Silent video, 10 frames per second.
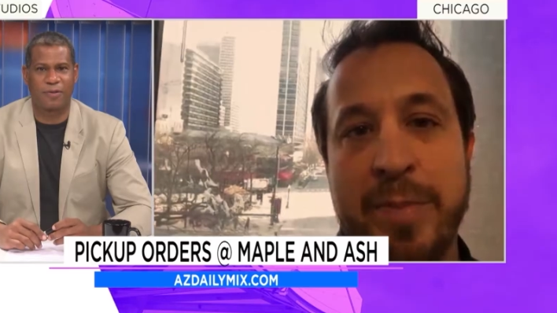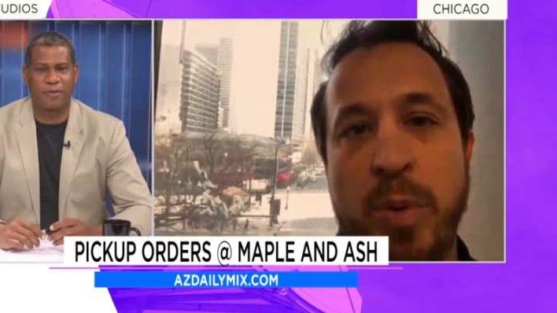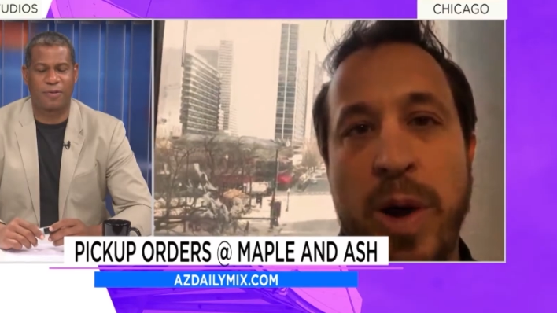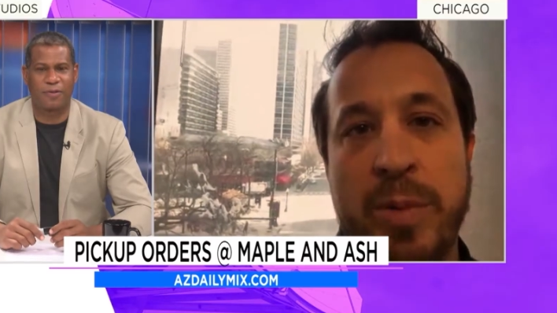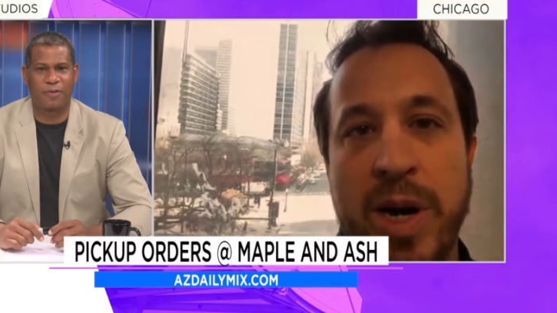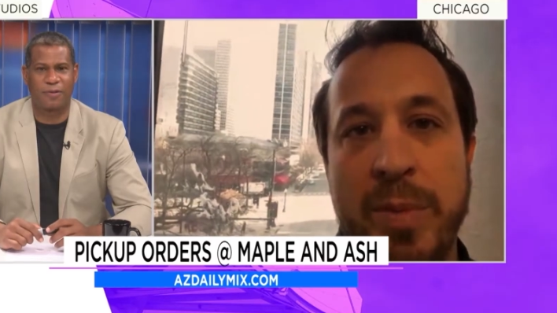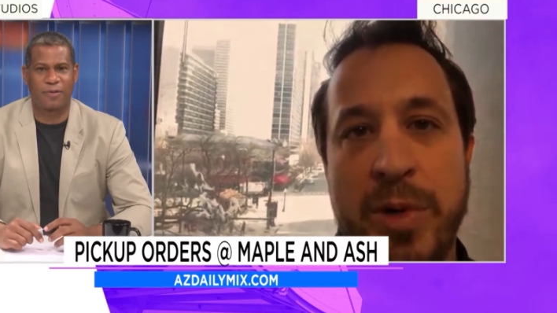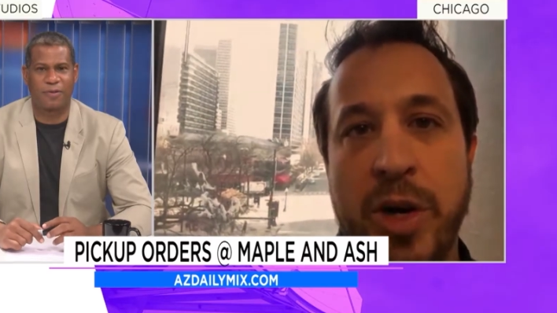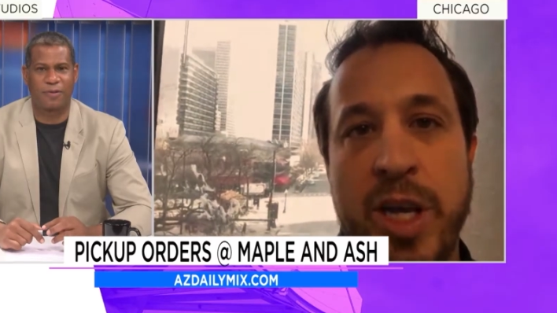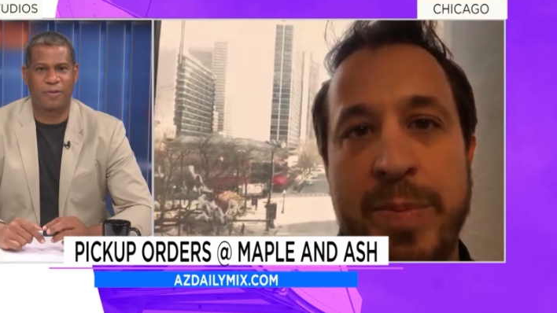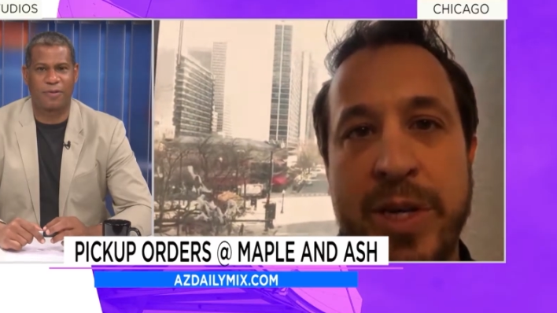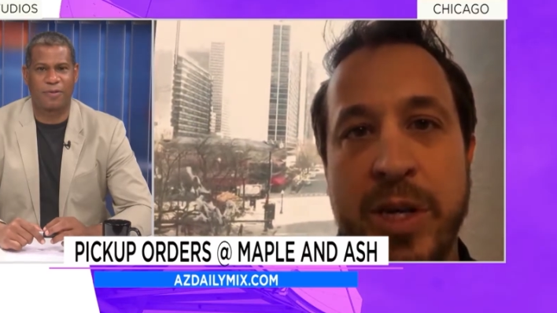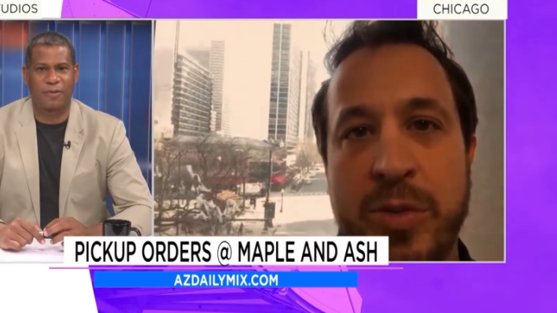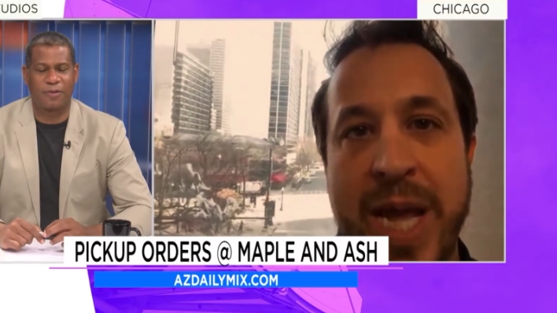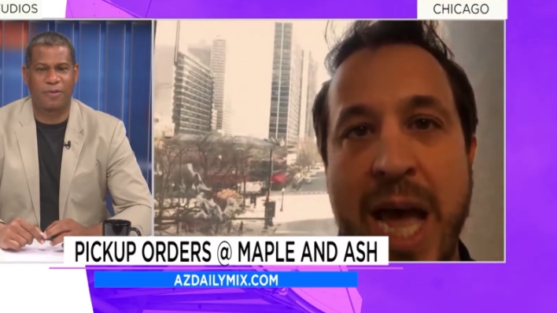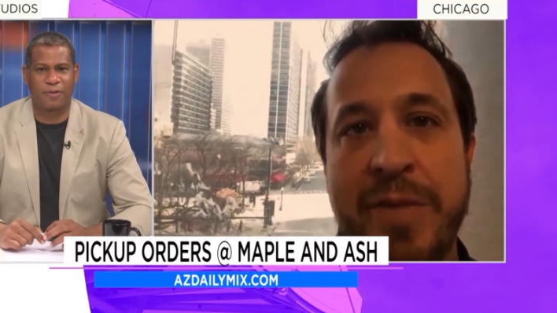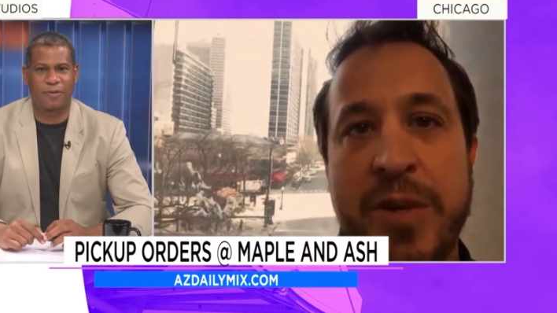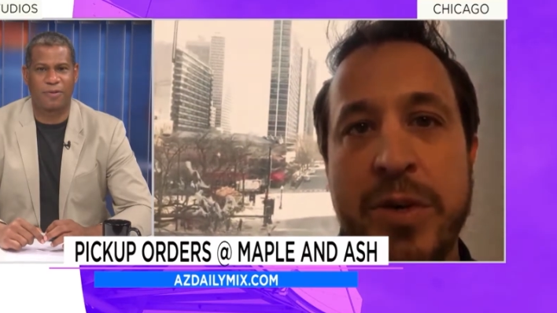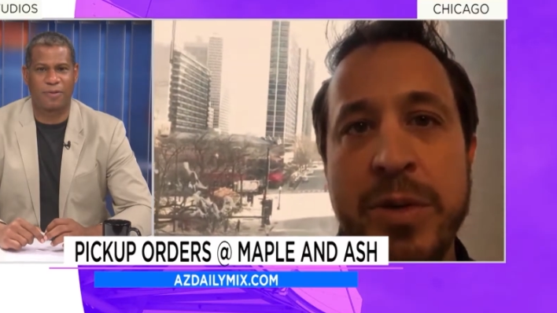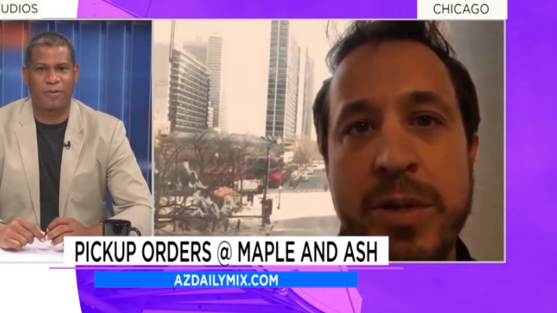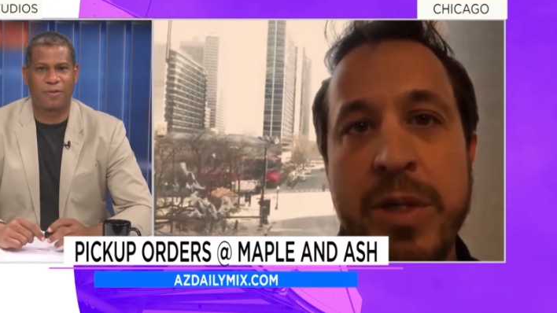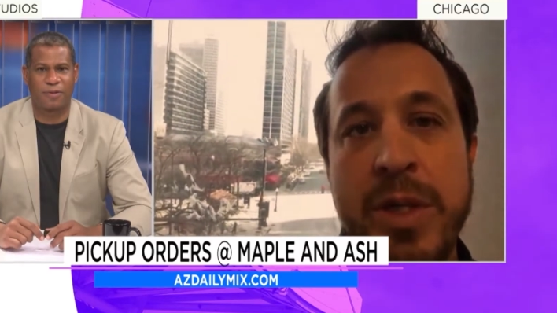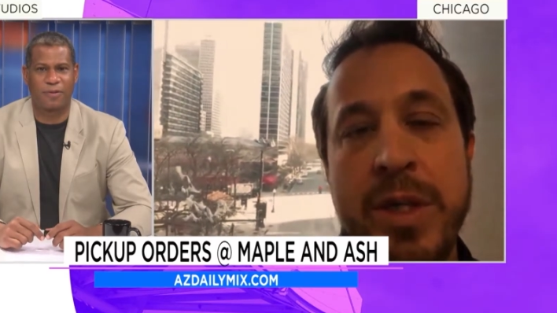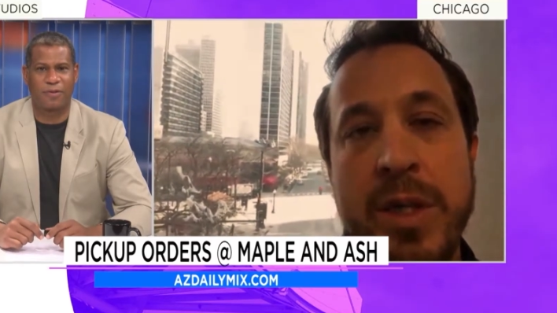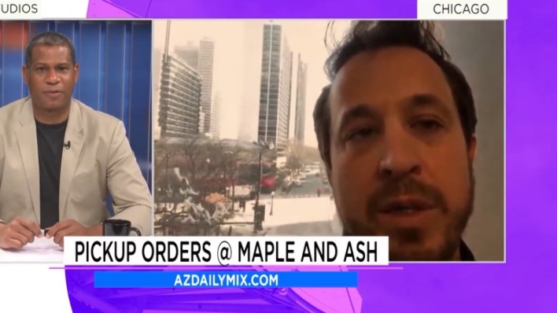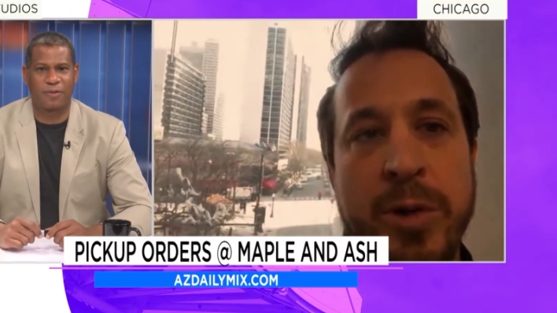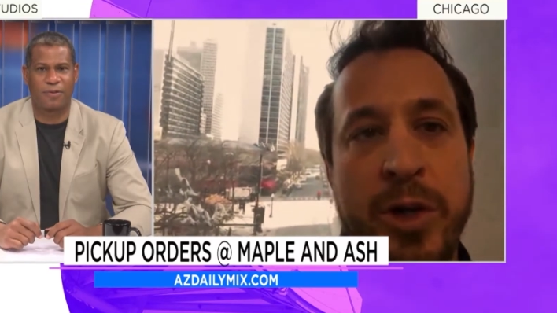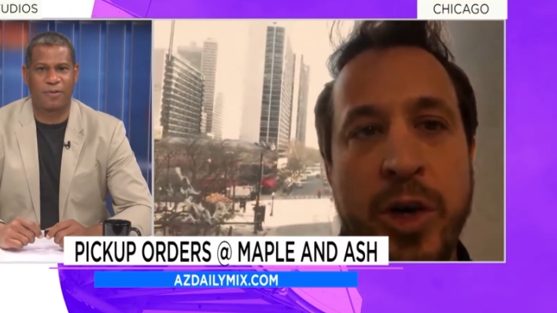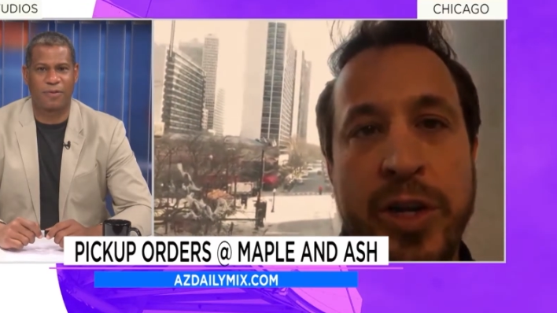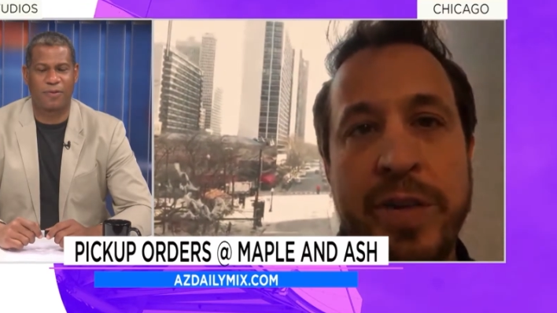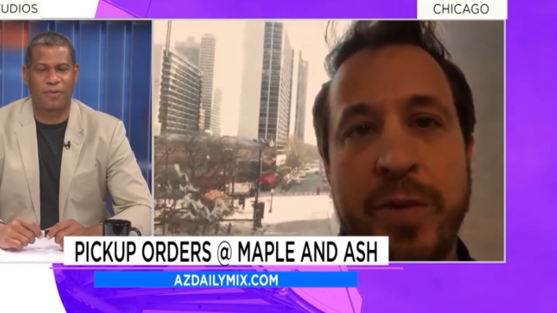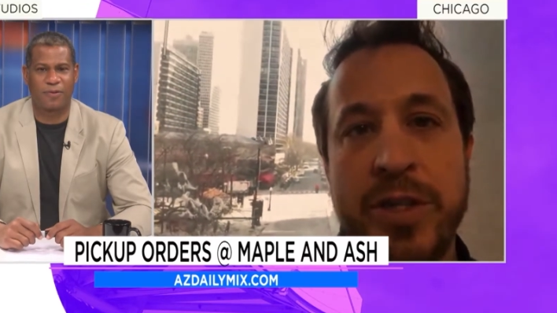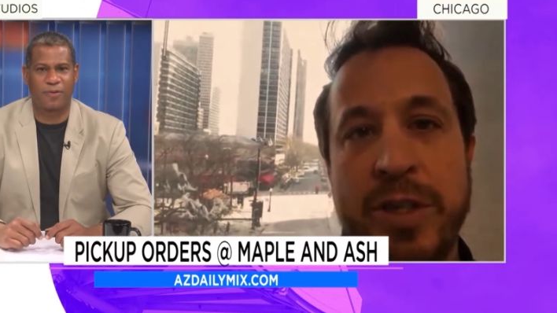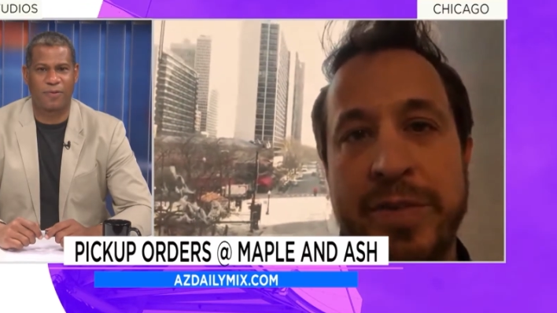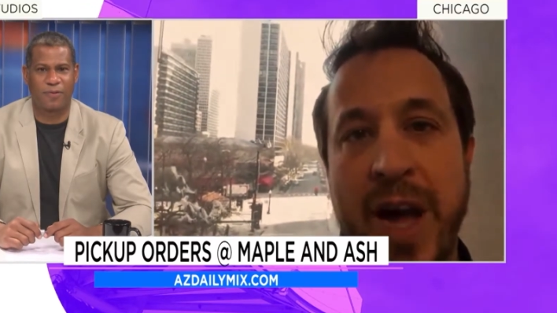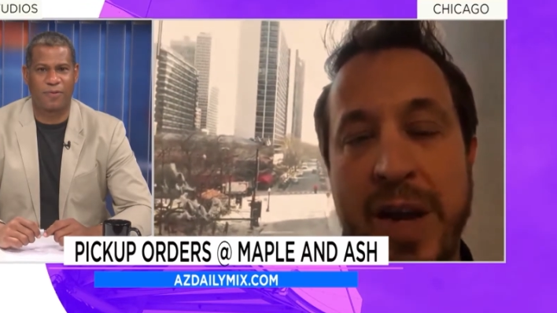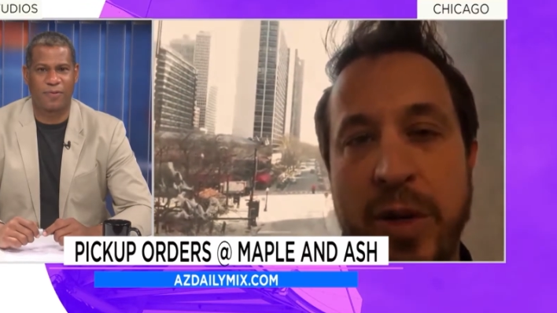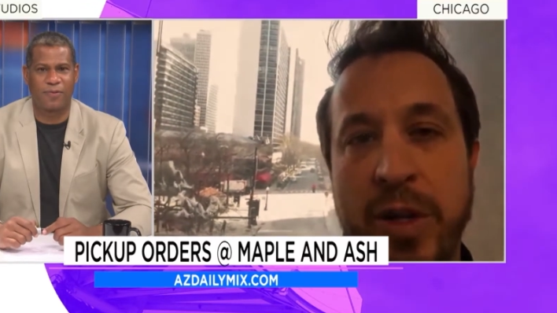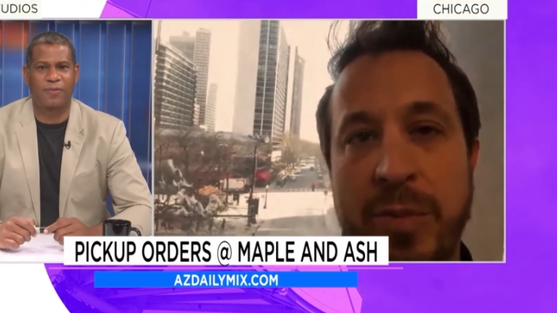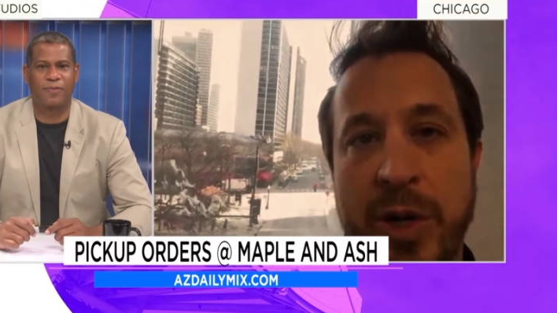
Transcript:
Speaker 1: point where I'm cooking because we have to. We're cooking for survival and we're